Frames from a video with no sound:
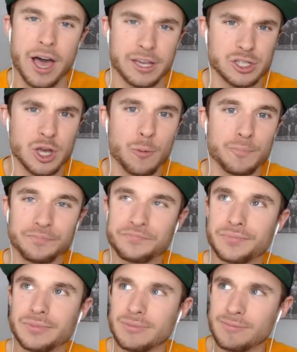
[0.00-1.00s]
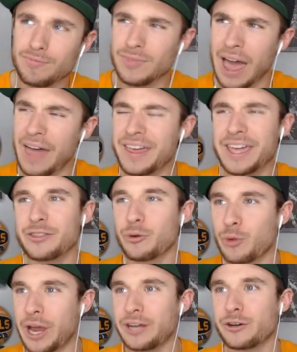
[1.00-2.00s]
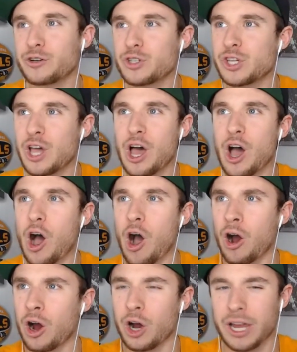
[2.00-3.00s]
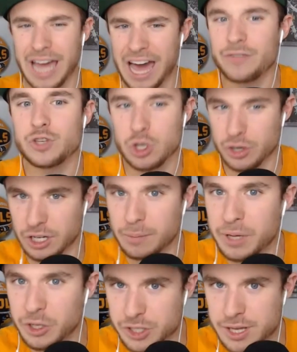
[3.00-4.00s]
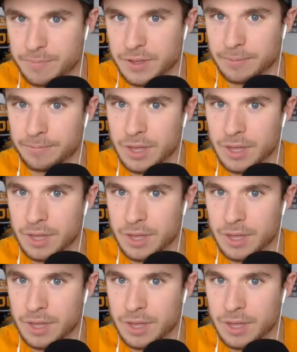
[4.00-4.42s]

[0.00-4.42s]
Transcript: So I think the Raiders are kind of starting to build something.